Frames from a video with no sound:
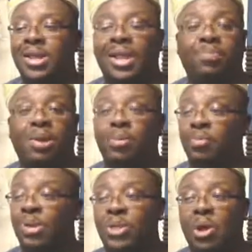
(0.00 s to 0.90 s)
Like, people
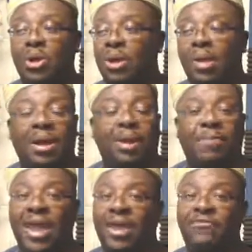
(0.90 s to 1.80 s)
have been talking about it
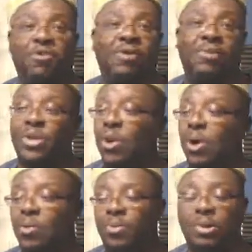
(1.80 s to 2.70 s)
back and forth. I've been
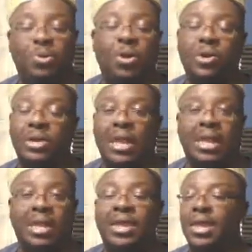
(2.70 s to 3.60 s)
talking with people all
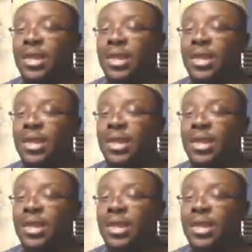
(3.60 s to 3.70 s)
day.